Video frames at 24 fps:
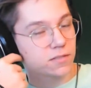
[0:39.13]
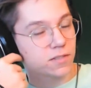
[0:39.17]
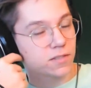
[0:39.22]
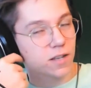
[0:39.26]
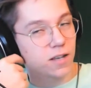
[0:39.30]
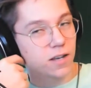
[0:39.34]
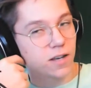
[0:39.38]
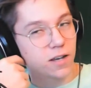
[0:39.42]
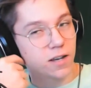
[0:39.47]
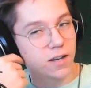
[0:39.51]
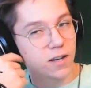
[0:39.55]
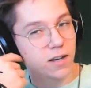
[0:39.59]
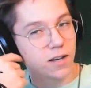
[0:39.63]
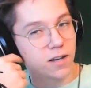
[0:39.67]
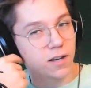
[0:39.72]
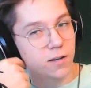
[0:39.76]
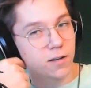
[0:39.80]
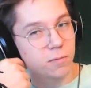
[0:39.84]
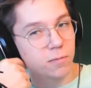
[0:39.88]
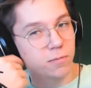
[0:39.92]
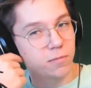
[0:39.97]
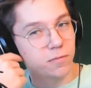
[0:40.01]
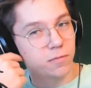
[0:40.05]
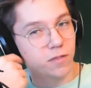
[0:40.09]

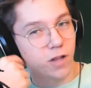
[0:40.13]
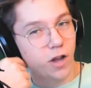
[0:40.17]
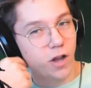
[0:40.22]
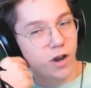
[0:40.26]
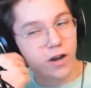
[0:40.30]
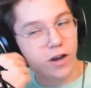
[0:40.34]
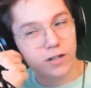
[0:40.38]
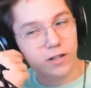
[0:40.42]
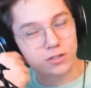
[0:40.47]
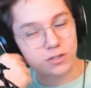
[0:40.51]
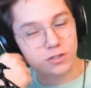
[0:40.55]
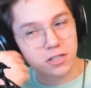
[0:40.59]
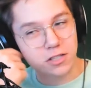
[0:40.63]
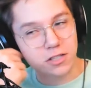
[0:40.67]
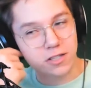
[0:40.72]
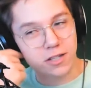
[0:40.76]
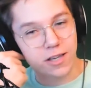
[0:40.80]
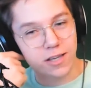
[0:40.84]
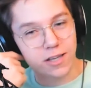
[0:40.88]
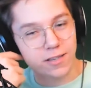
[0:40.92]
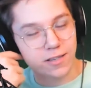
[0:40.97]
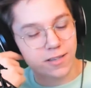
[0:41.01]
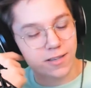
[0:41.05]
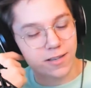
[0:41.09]
all right, sure.
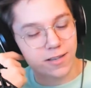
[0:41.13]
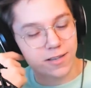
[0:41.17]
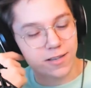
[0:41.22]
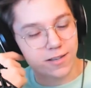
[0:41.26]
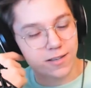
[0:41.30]
Hey, yeah.